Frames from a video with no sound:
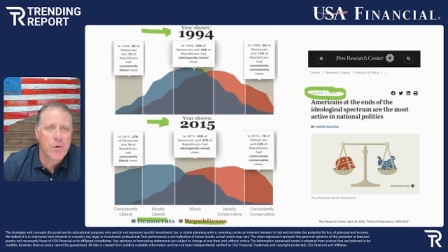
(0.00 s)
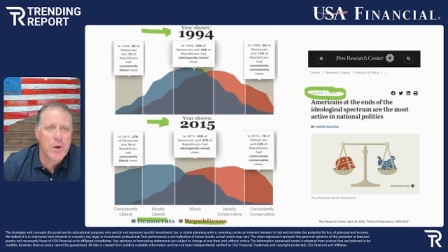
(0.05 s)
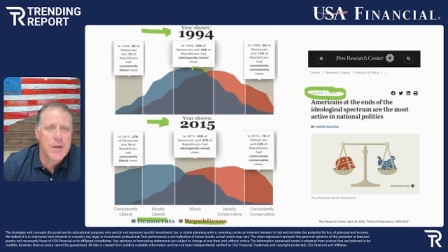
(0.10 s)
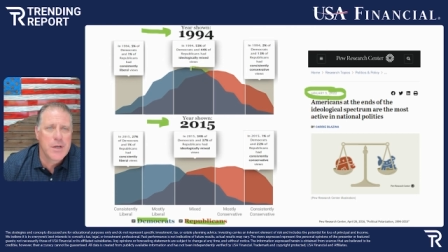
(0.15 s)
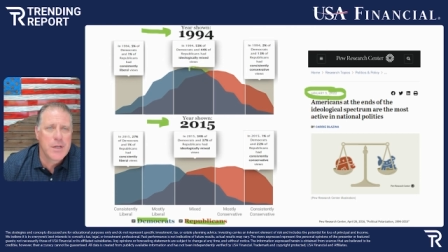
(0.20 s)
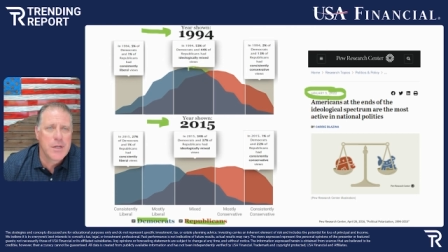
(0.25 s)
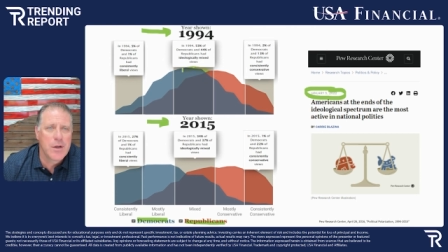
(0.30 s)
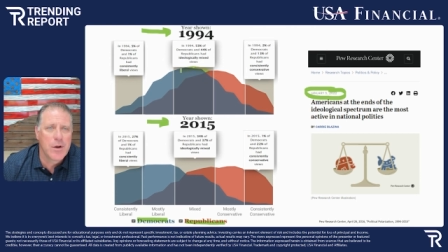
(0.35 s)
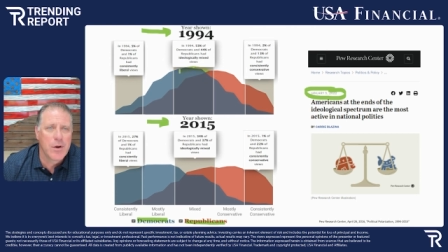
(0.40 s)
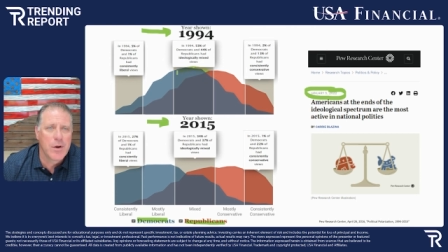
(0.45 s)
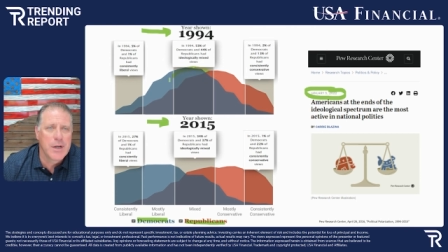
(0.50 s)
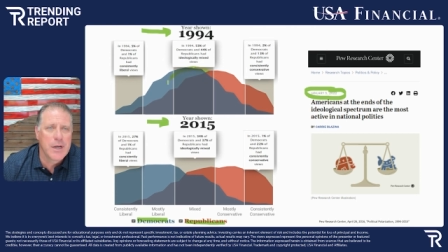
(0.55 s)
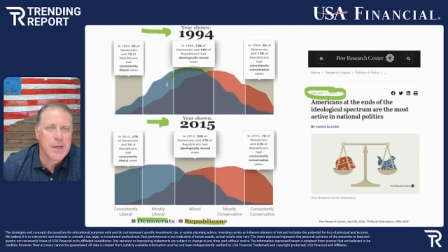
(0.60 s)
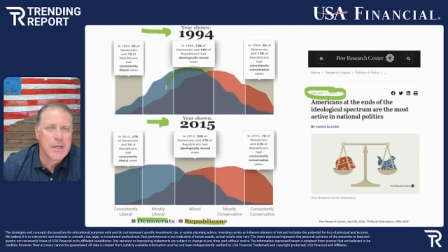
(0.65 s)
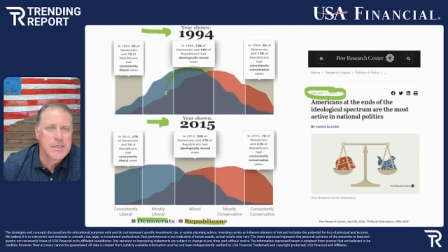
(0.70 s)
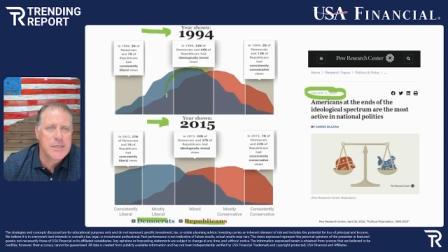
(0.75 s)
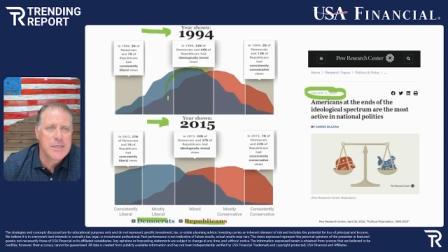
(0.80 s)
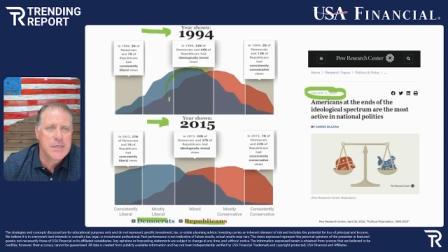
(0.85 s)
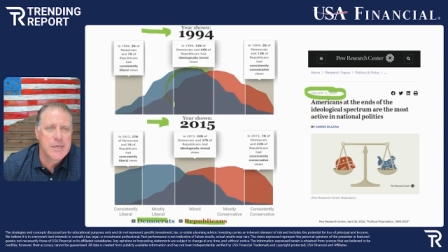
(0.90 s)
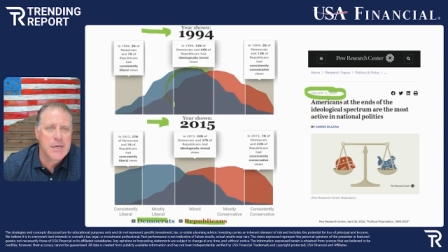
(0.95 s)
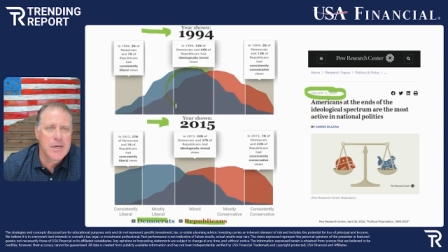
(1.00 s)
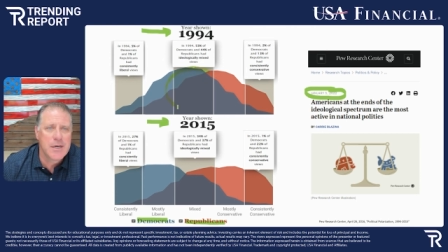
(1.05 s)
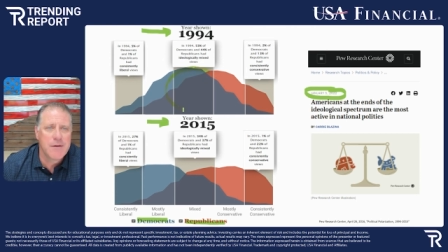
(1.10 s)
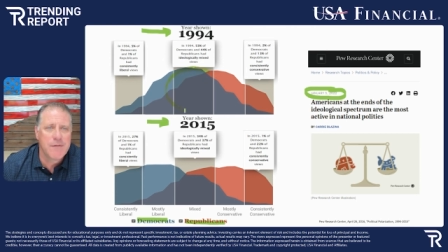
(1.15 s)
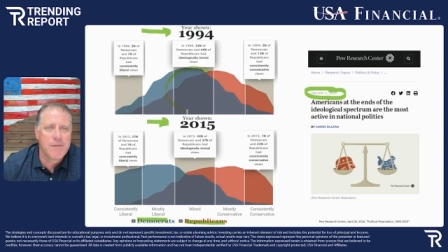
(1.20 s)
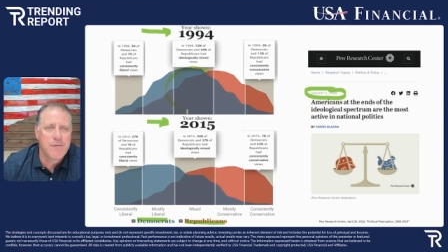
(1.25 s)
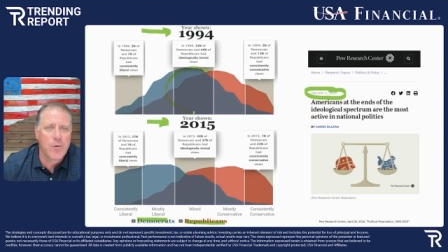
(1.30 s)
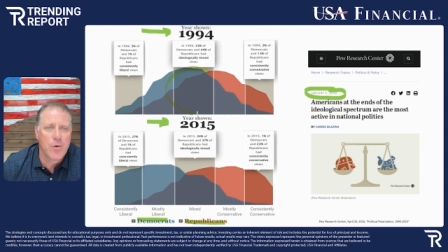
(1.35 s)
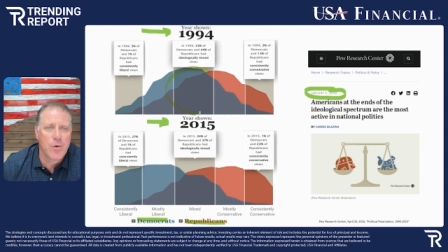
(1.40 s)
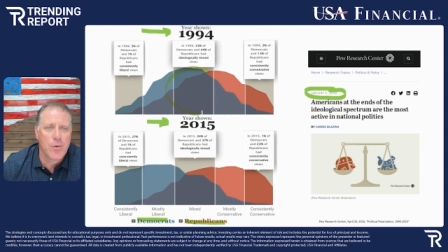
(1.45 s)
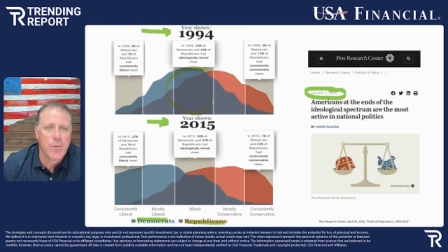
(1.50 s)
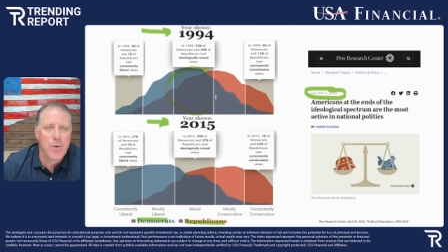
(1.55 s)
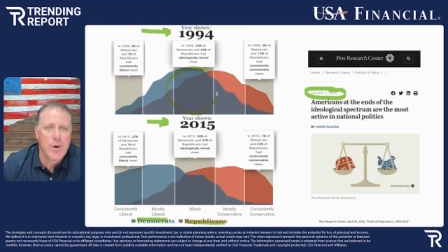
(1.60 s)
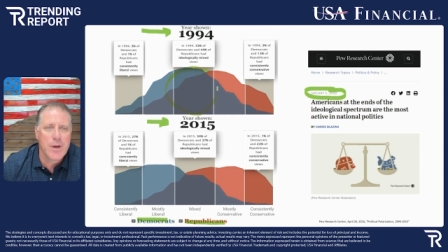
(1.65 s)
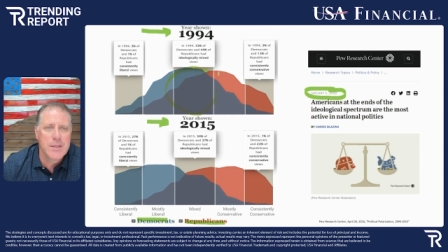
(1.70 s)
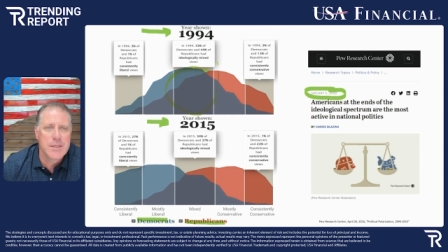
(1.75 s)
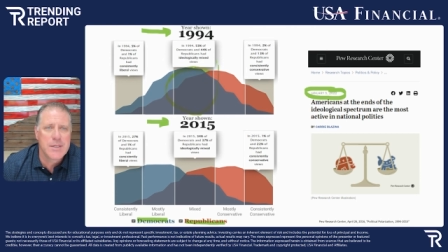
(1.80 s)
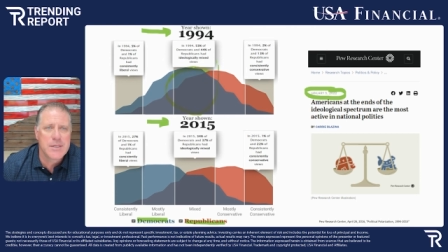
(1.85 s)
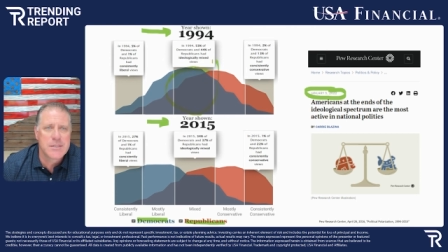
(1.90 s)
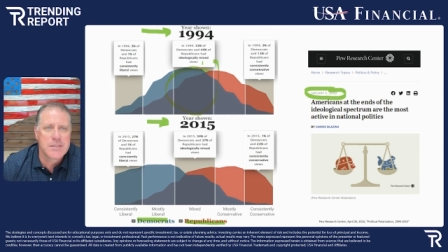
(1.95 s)
right here in 1994,
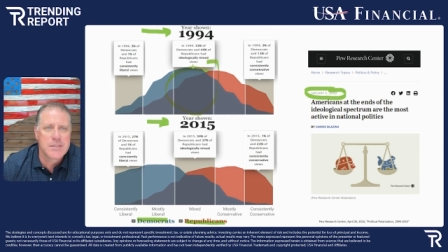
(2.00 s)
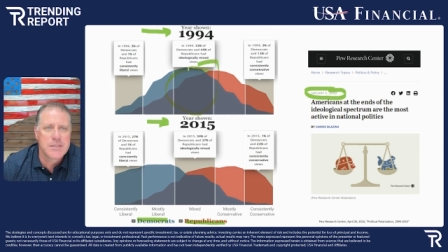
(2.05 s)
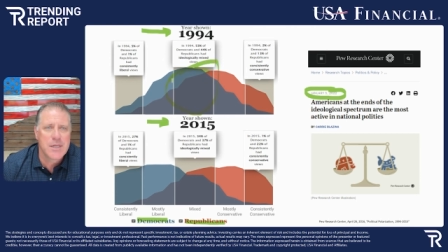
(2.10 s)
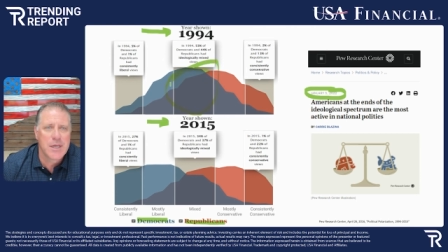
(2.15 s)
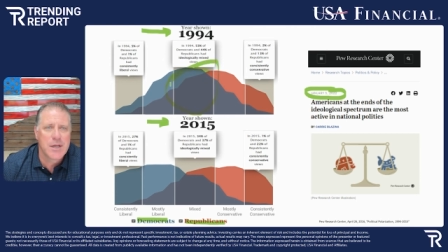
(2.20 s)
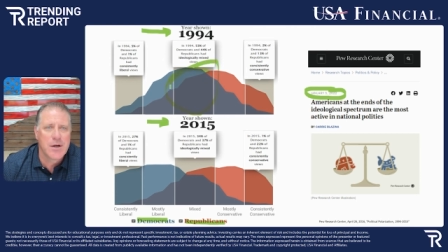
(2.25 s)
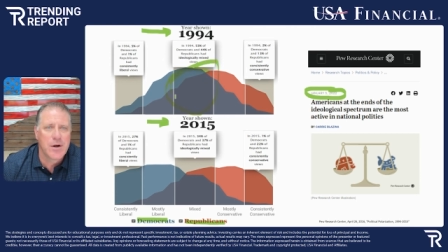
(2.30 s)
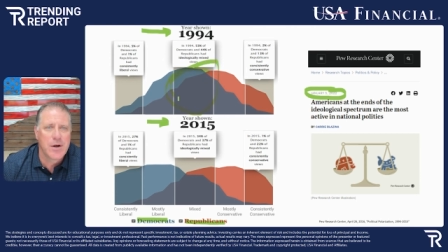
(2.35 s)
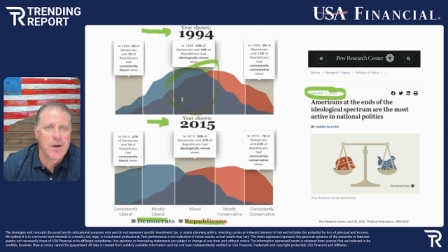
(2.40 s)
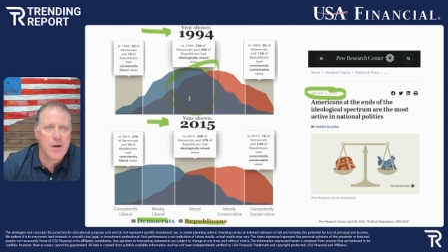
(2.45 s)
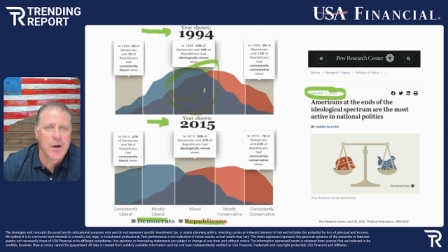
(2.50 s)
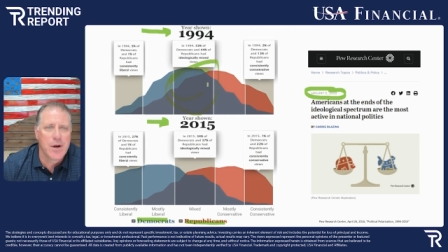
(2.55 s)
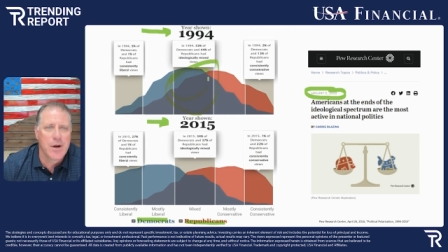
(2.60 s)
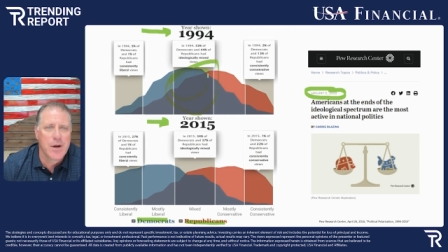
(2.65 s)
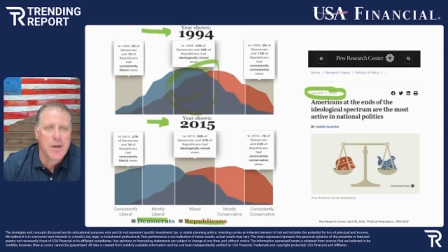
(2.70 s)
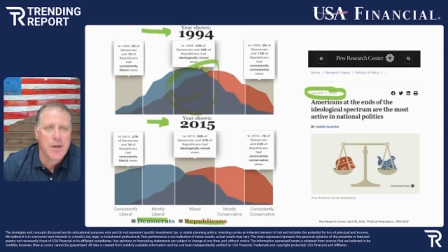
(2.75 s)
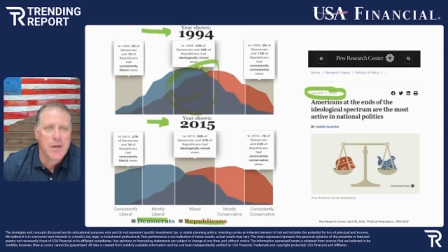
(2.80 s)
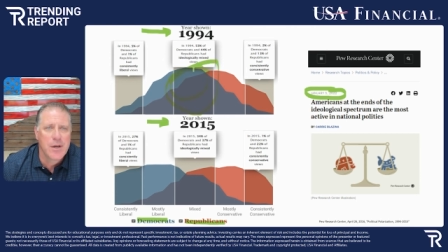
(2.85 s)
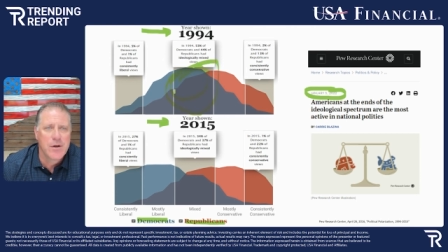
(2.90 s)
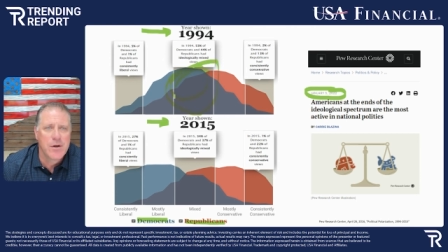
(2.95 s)
right in the center here,